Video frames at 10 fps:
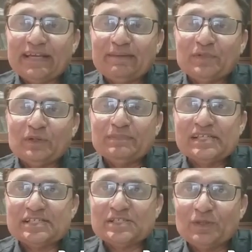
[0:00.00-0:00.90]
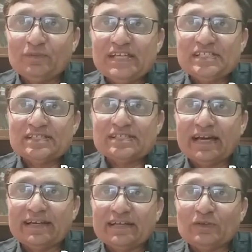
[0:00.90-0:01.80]
and MCOM Business Innovations
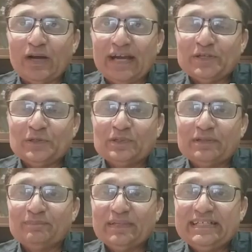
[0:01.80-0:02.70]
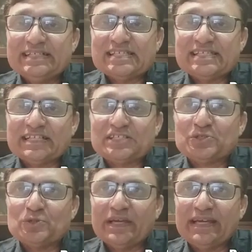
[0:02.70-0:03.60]
are required to complete
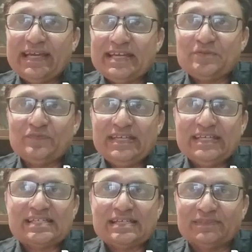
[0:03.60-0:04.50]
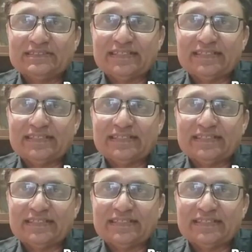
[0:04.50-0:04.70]
6 to 8 weeks summer